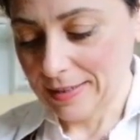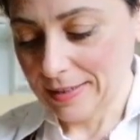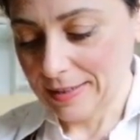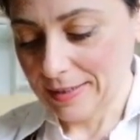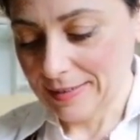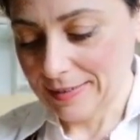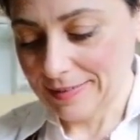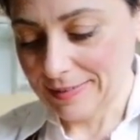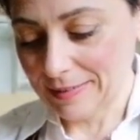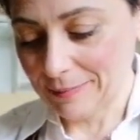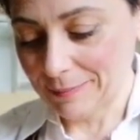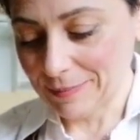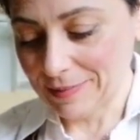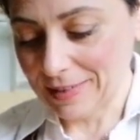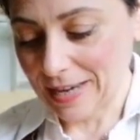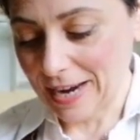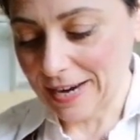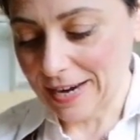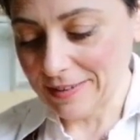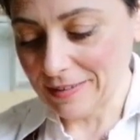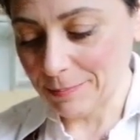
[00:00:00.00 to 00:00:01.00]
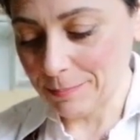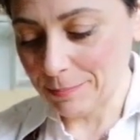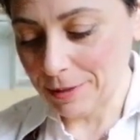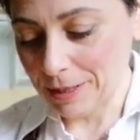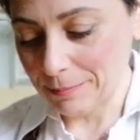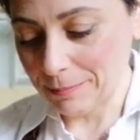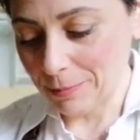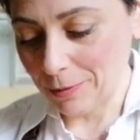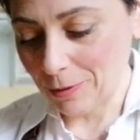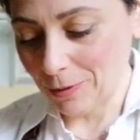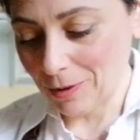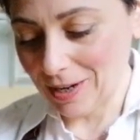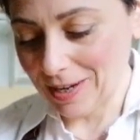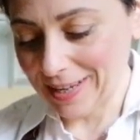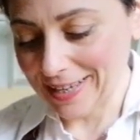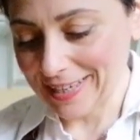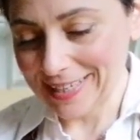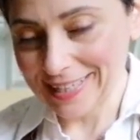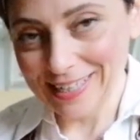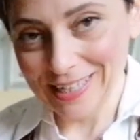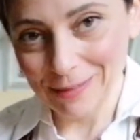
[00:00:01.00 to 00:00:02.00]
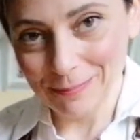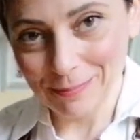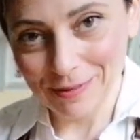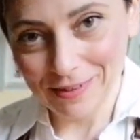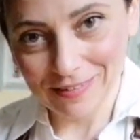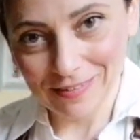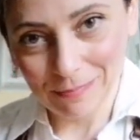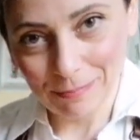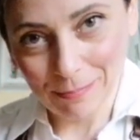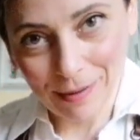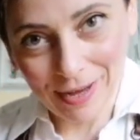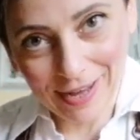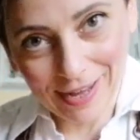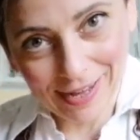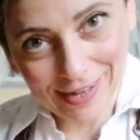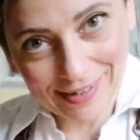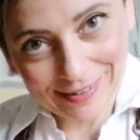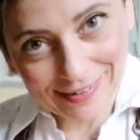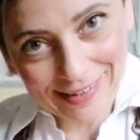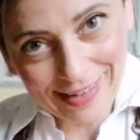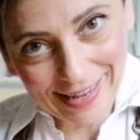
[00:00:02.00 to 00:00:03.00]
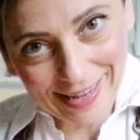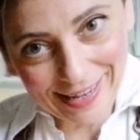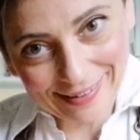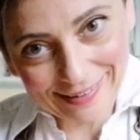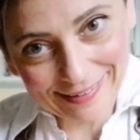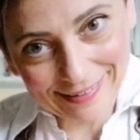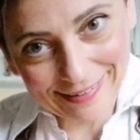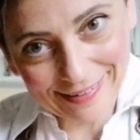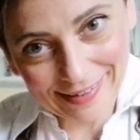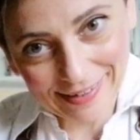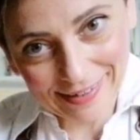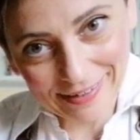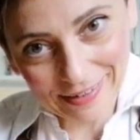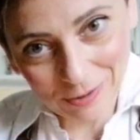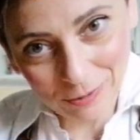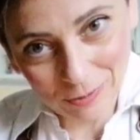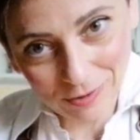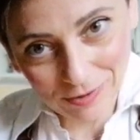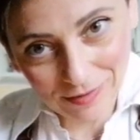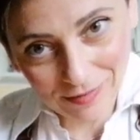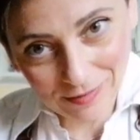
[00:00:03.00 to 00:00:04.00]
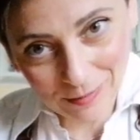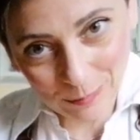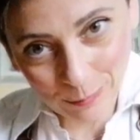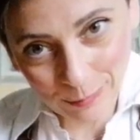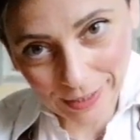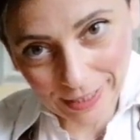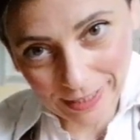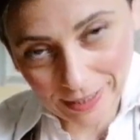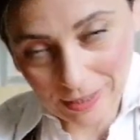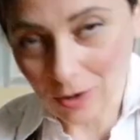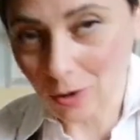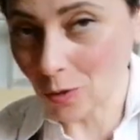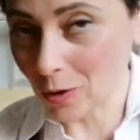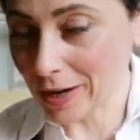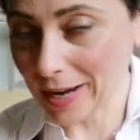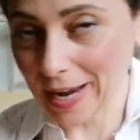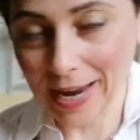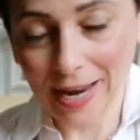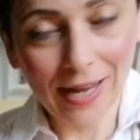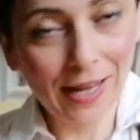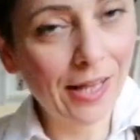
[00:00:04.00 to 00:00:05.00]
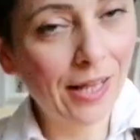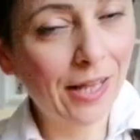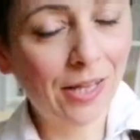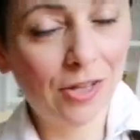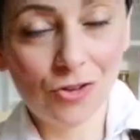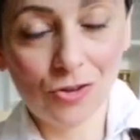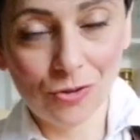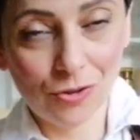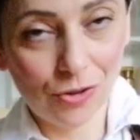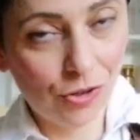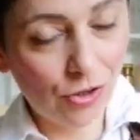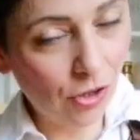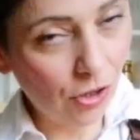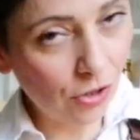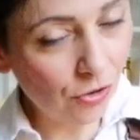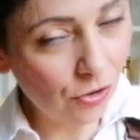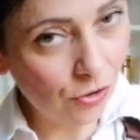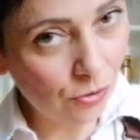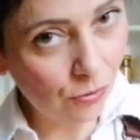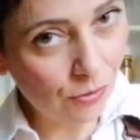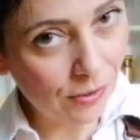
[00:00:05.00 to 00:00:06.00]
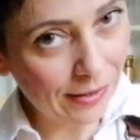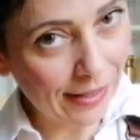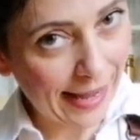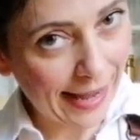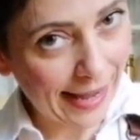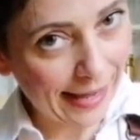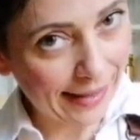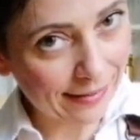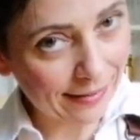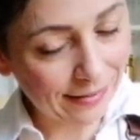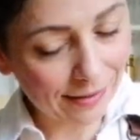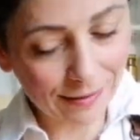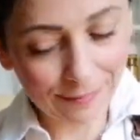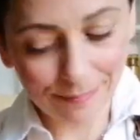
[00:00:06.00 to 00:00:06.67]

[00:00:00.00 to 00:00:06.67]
Sometimes people keep this part and tear the dough this way, okay? Do not do that.